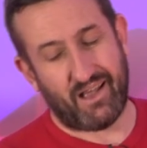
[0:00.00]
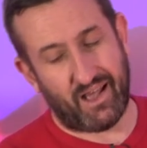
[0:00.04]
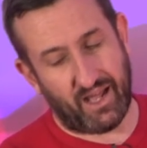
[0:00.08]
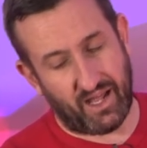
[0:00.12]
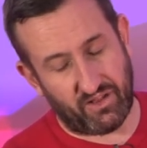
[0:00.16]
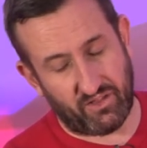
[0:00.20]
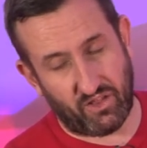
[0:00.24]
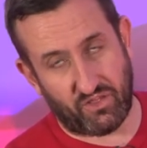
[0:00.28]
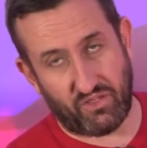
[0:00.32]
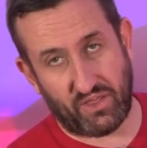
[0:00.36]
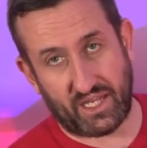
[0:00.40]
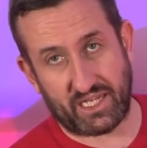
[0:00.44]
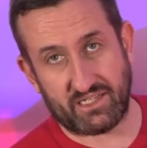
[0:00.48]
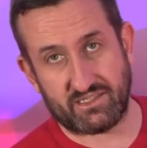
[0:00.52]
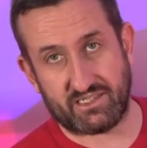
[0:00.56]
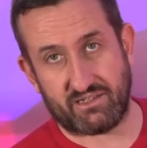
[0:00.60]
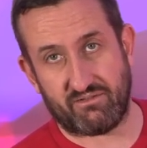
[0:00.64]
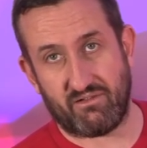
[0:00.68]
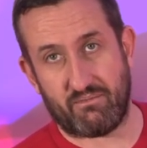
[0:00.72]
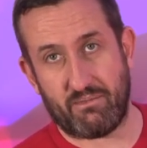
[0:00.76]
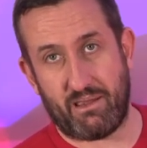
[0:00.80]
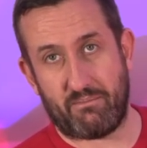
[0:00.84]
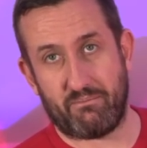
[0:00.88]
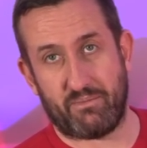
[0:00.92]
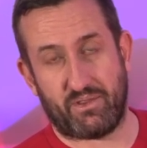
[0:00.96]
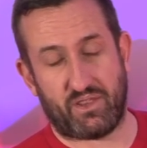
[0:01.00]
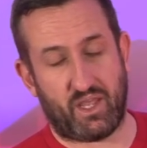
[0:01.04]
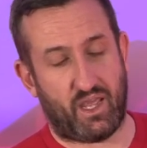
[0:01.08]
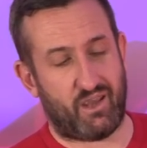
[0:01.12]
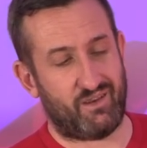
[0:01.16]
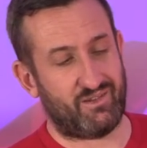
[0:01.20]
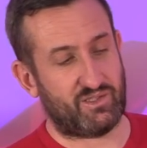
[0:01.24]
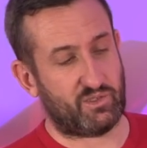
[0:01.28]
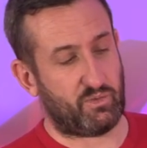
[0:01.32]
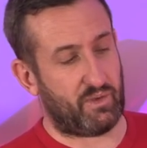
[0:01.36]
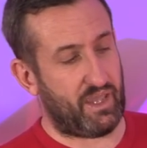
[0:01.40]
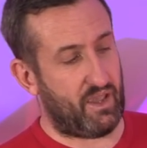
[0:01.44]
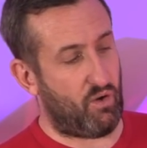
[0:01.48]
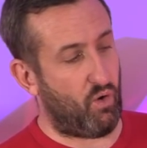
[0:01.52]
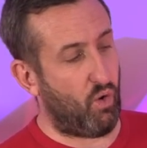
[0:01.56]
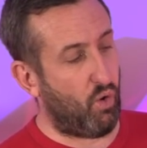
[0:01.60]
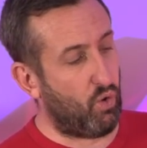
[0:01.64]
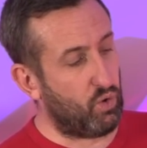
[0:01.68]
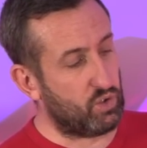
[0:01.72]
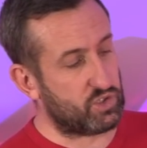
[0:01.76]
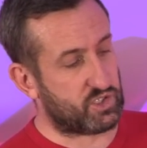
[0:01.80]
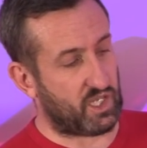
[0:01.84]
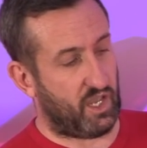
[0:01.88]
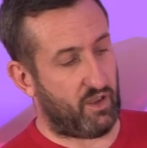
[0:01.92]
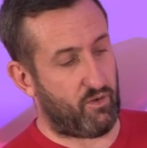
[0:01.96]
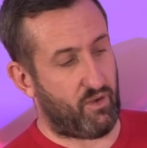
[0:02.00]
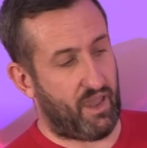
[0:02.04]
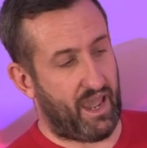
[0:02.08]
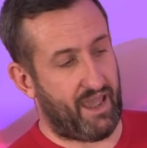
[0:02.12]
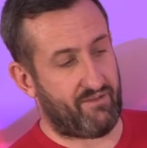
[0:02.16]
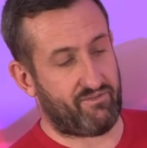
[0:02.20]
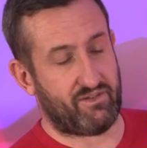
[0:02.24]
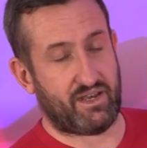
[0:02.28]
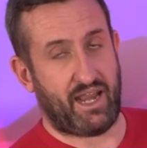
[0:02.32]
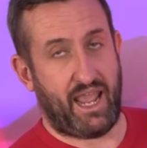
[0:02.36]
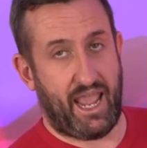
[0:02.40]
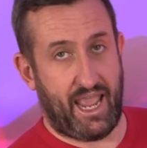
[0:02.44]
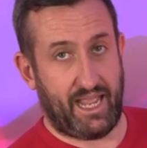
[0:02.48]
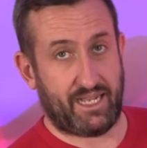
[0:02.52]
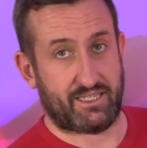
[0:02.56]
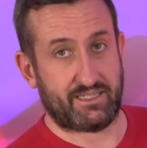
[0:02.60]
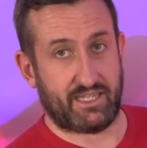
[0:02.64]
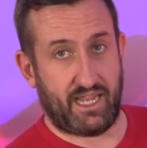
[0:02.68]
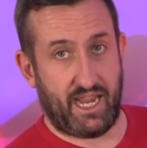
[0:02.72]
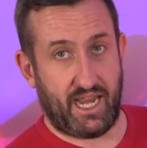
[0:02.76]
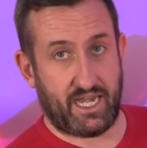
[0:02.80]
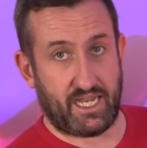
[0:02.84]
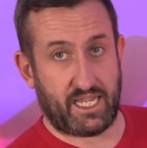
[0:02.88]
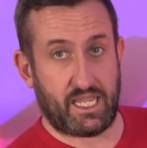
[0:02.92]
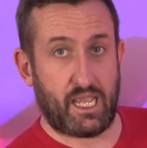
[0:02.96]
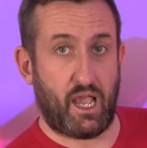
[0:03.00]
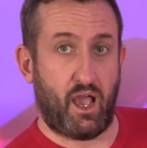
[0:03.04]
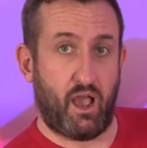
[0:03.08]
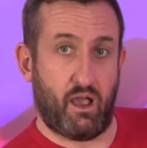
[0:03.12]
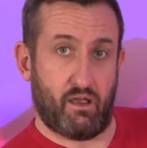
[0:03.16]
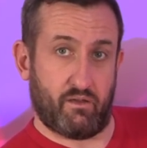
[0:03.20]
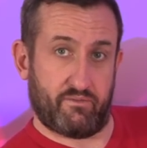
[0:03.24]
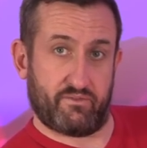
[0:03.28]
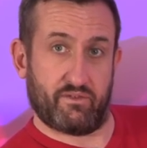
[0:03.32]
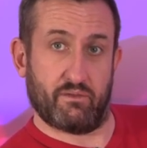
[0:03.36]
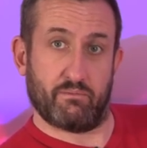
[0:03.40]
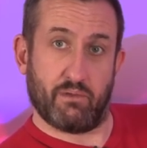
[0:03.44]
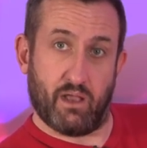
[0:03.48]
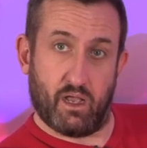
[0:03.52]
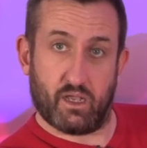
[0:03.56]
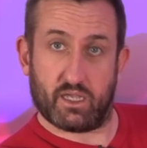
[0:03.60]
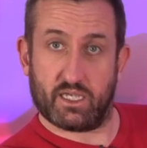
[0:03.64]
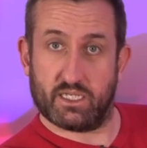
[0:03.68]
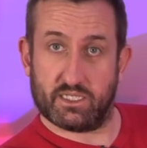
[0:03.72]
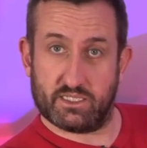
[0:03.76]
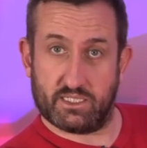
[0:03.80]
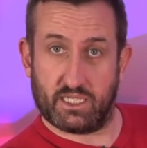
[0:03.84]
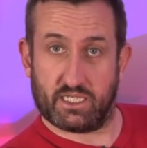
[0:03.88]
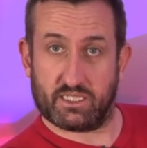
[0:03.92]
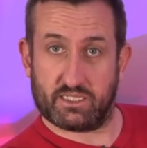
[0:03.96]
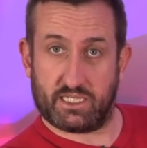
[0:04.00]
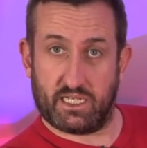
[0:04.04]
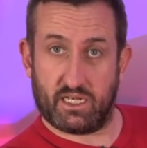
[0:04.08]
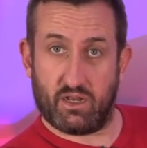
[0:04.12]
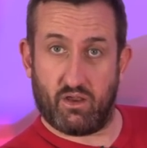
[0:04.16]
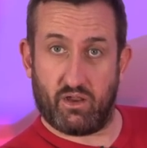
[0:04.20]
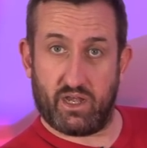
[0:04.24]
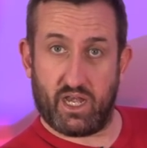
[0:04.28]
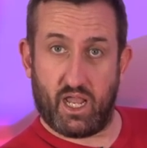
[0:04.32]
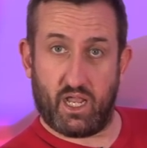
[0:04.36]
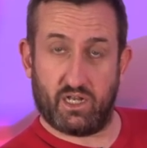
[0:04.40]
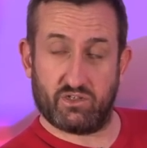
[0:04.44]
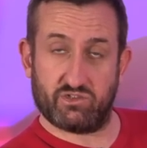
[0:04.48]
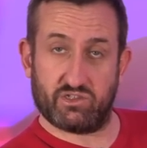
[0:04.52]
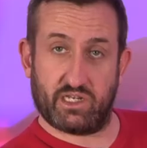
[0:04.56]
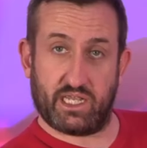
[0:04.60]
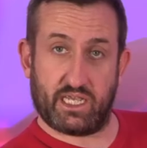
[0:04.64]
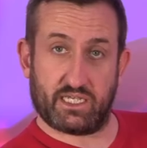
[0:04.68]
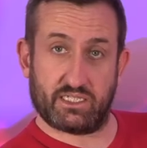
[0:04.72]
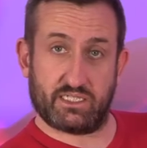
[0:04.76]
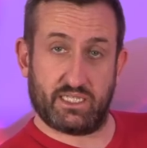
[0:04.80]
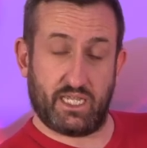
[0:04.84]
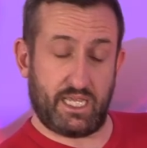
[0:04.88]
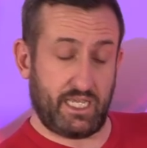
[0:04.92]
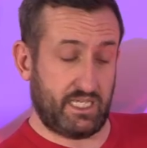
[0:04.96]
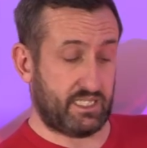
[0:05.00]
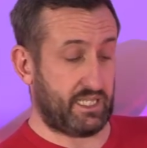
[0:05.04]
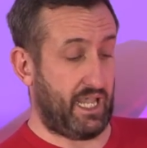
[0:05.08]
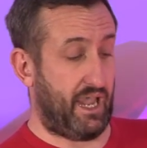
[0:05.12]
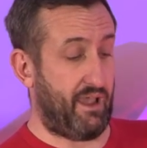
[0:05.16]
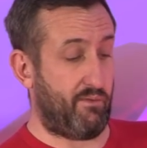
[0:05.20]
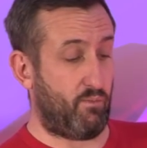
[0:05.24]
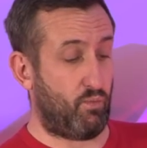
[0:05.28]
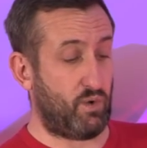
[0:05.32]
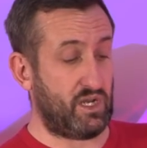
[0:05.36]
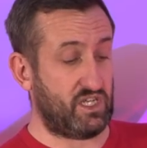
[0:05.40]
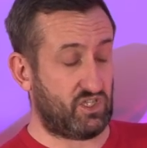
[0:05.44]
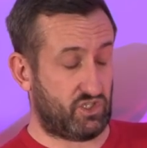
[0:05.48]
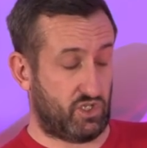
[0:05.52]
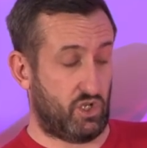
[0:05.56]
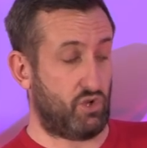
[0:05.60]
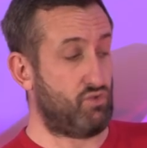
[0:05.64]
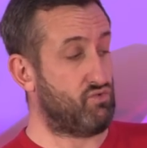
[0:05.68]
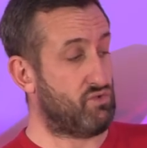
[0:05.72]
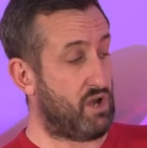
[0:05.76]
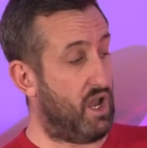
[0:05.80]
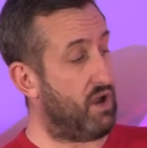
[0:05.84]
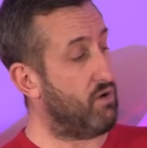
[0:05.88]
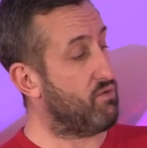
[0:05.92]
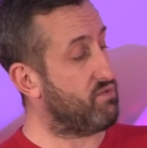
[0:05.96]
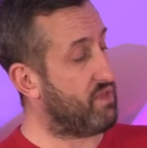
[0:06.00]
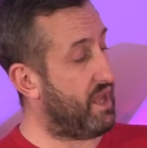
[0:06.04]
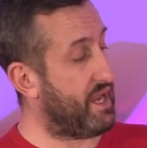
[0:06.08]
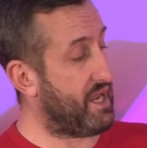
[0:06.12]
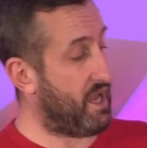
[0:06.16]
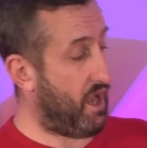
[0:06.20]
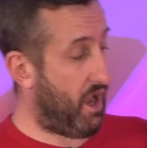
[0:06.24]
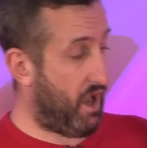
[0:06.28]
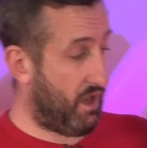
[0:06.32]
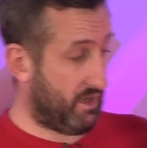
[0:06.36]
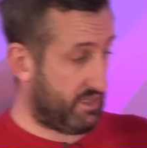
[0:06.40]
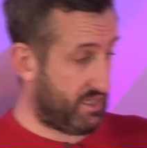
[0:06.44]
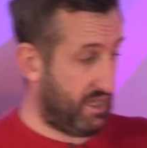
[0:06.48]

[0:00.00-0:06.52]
Other thing to remember though, is we also haven't had any aftermarket 6900 XTs, and we do know they are